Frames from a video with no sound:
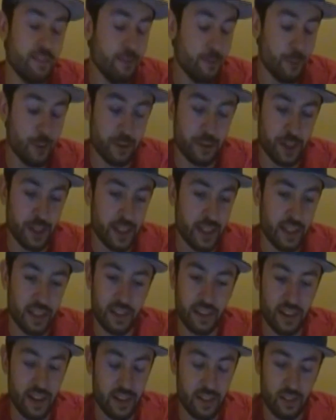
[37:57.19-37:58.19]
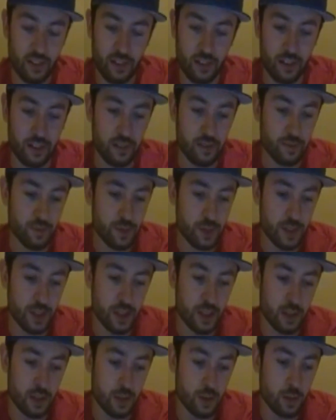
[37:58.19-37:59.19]
really, that's all.
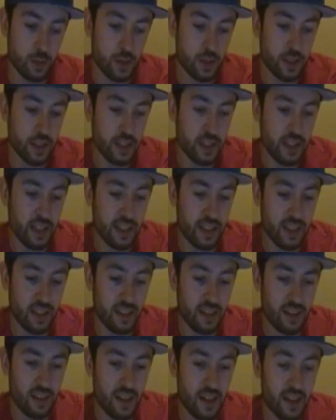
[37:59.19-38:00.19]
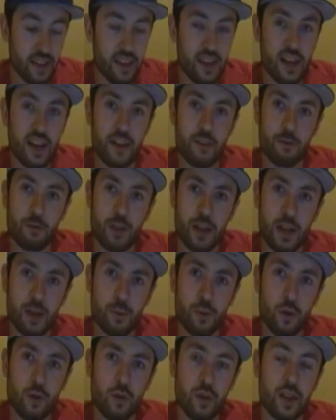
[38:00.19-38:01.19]
So, I think I've
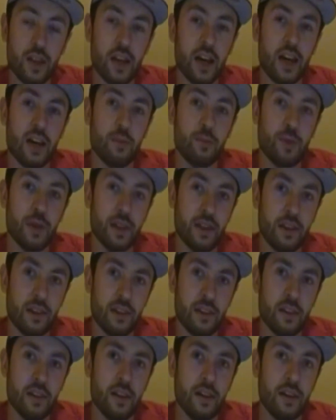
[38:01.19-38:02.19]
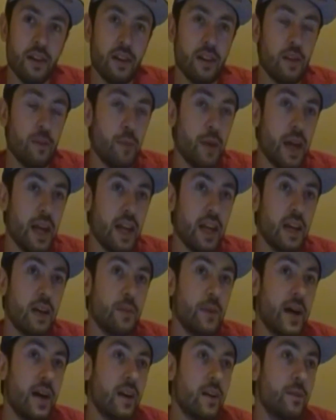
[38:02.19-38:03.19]
rambled, and I've been debating
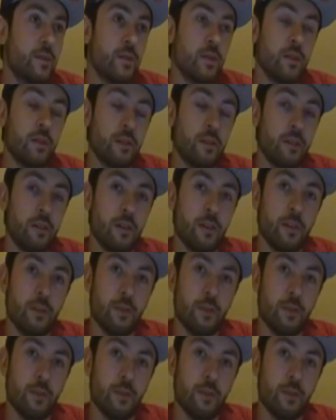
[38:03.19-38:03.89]
about it for